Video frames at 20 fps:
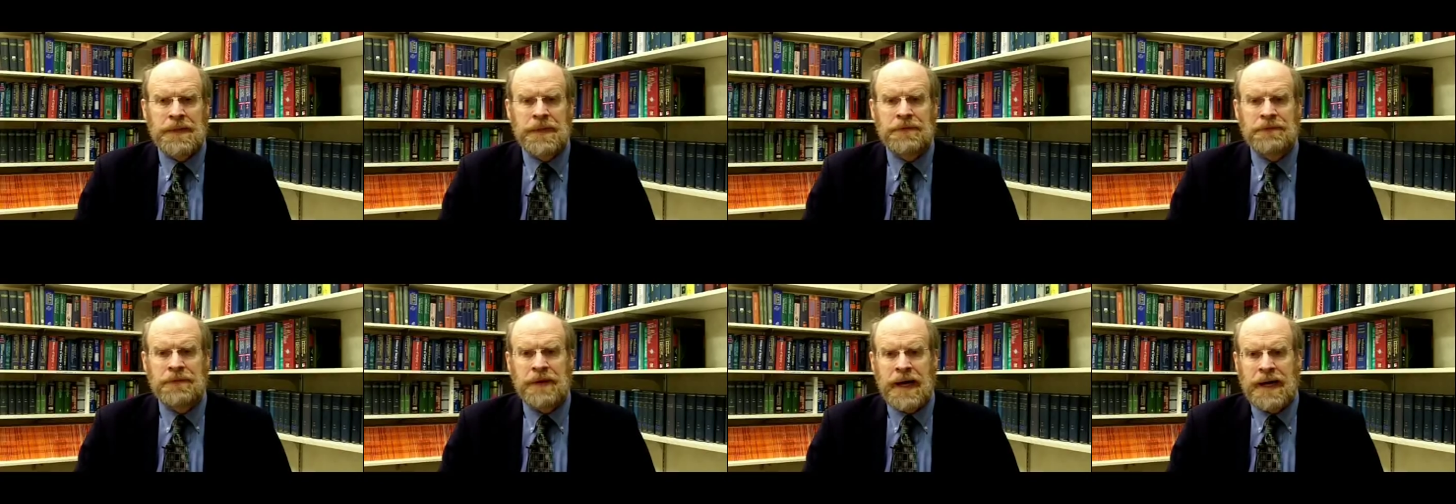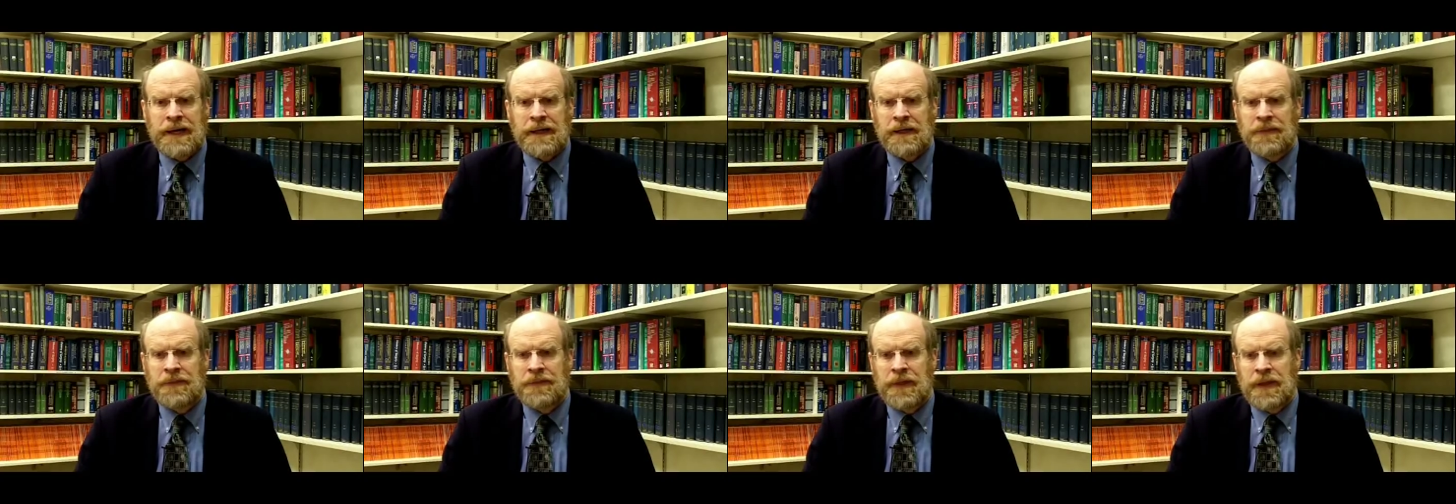the
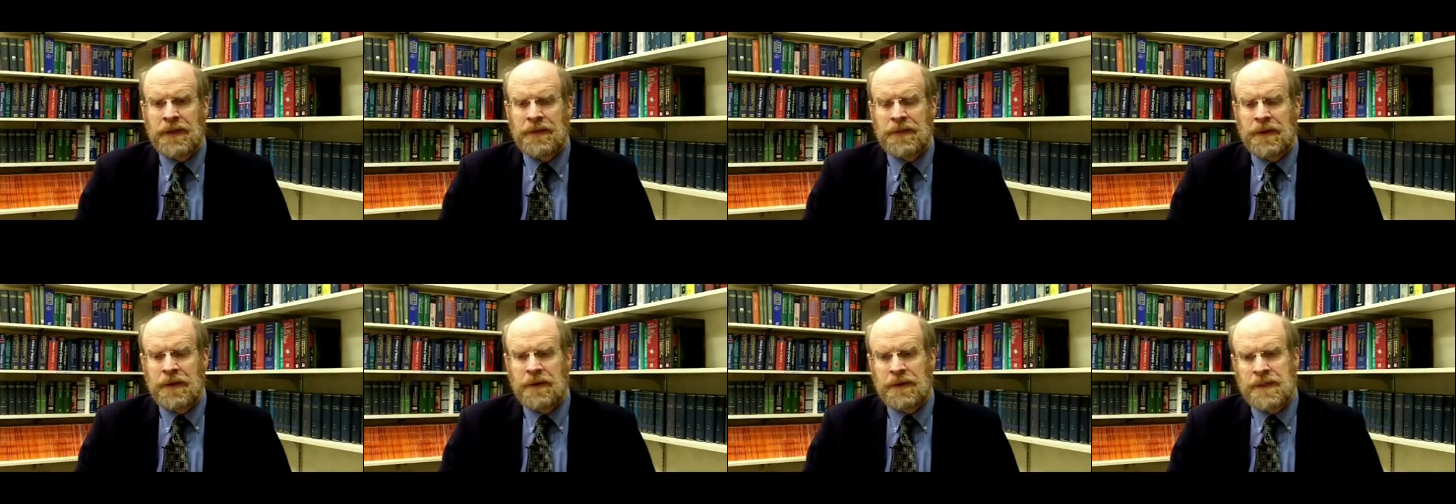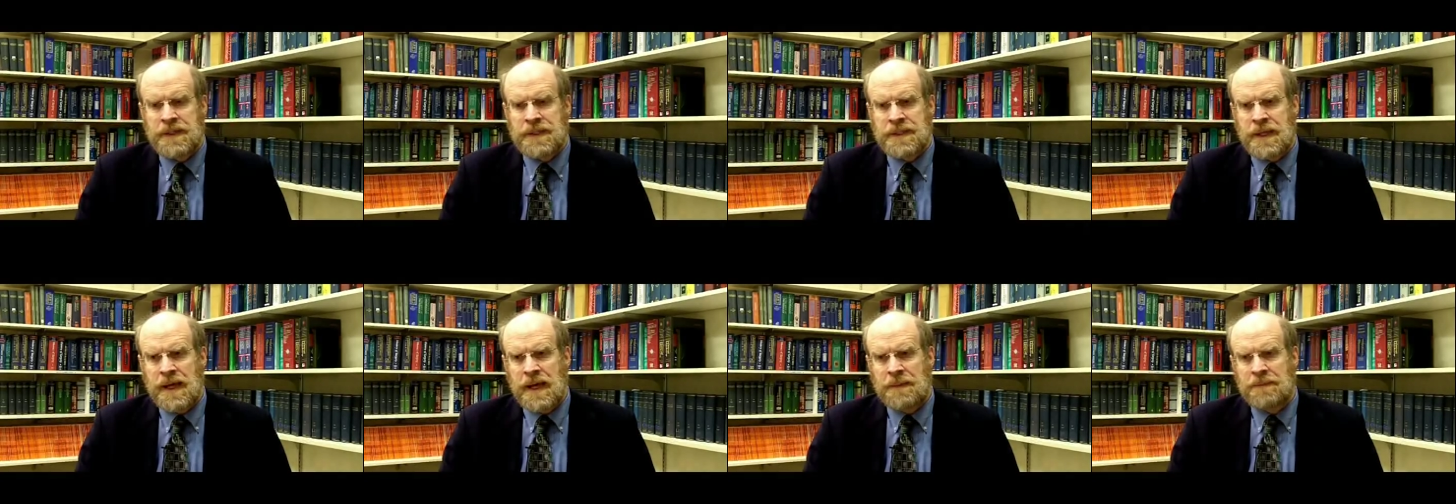fact that there
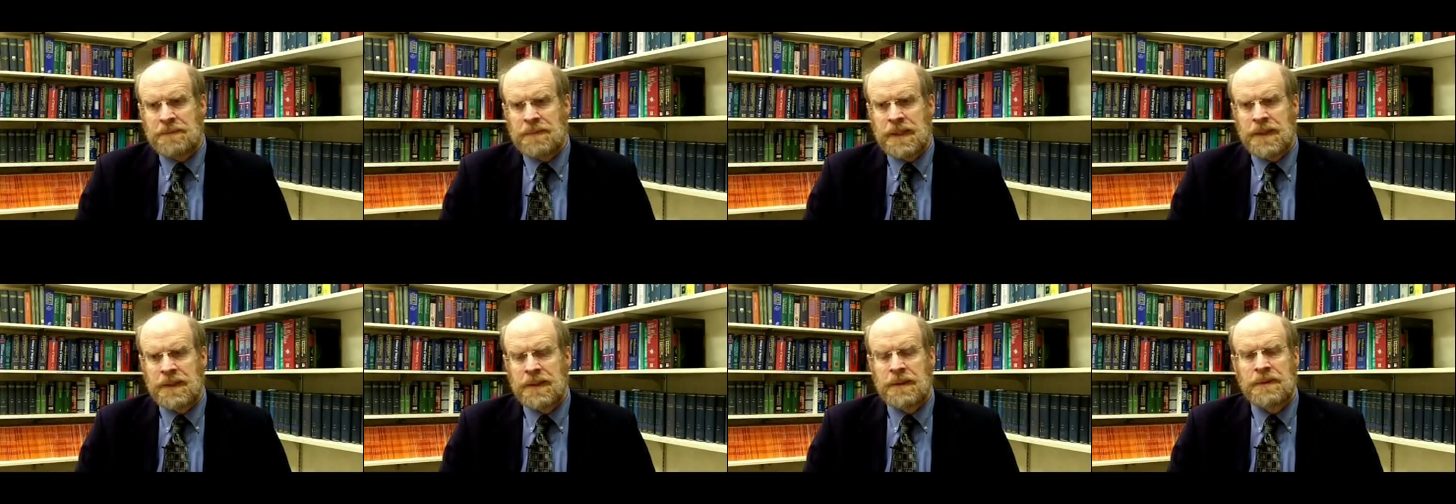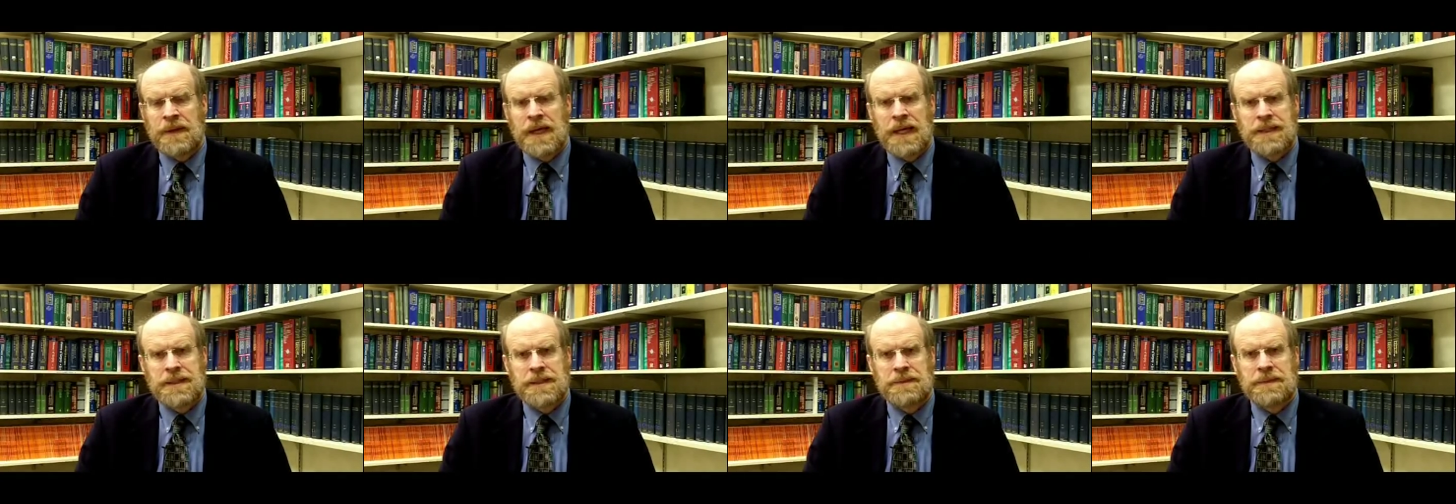has not been the
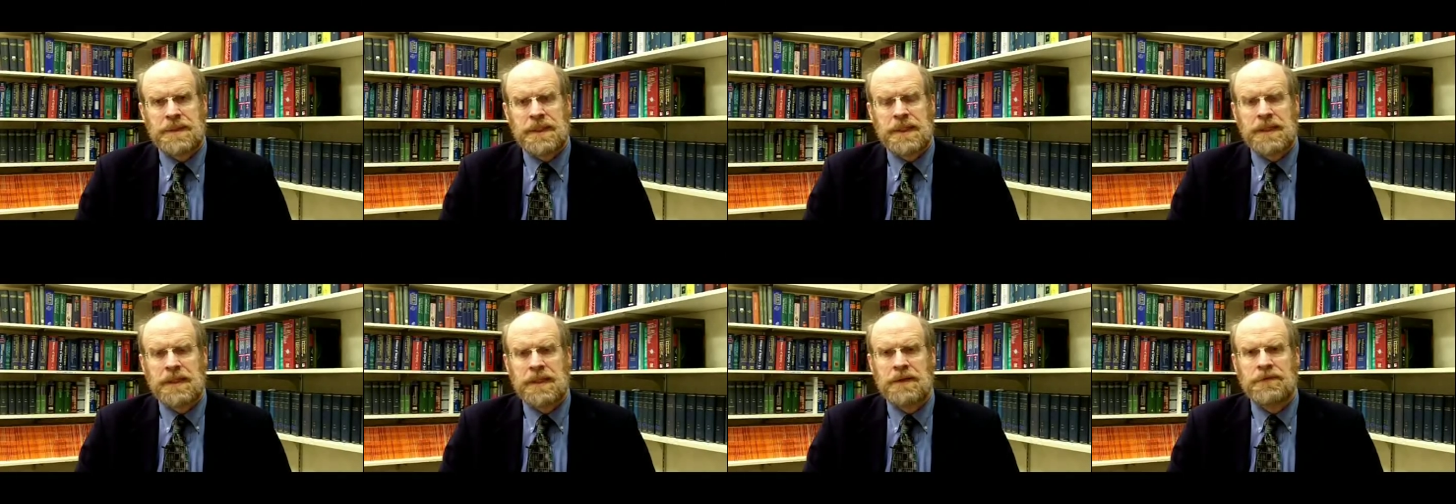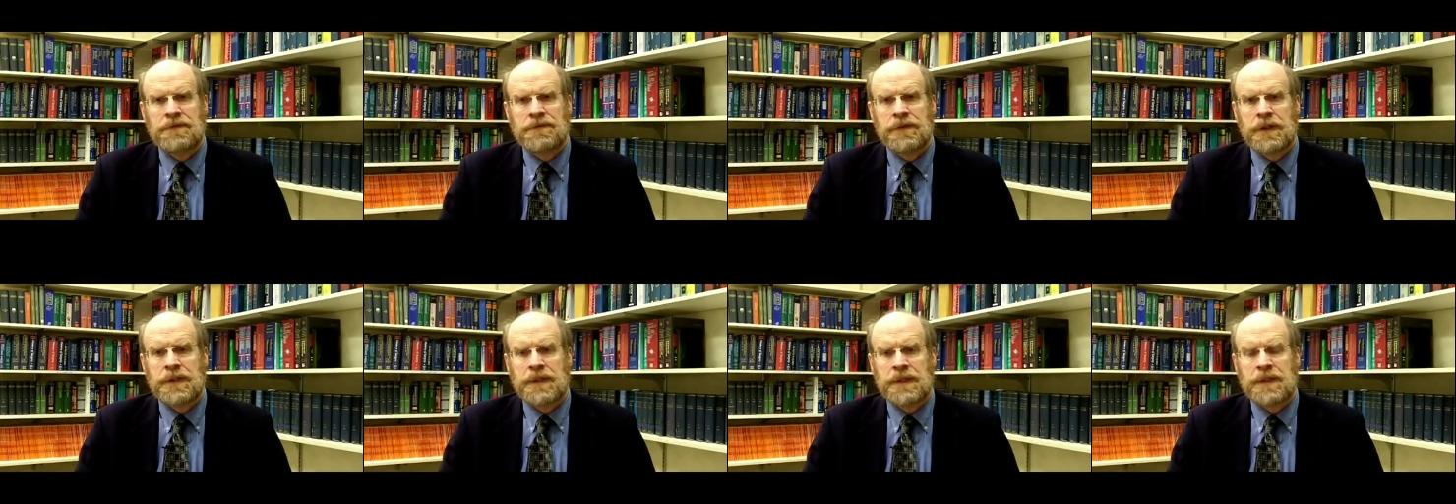possibility of
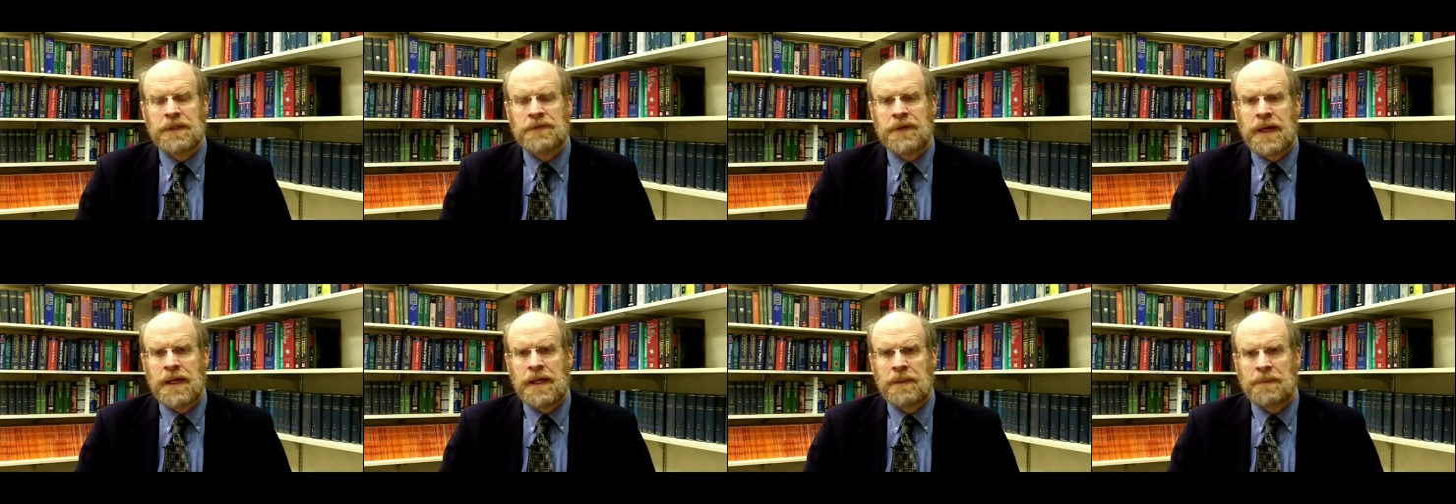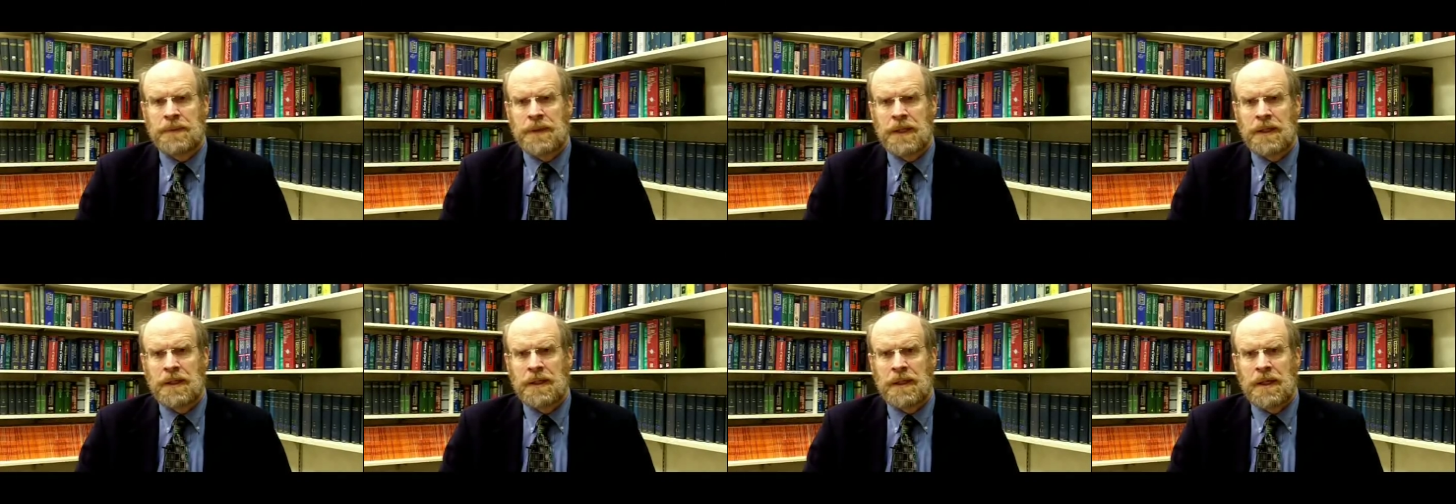fully
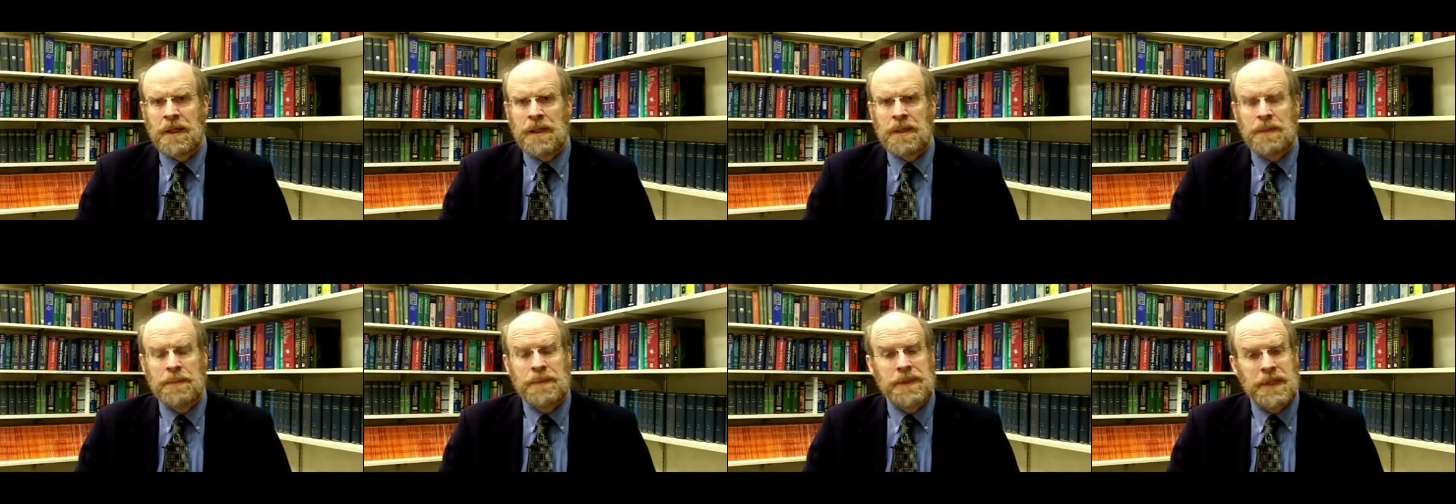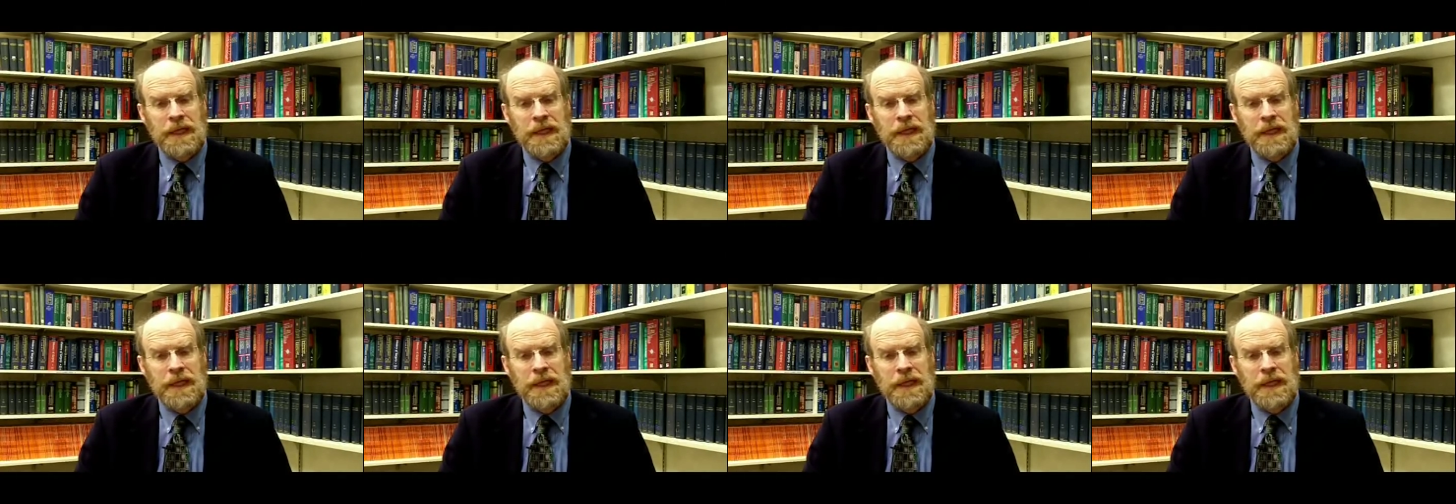developing the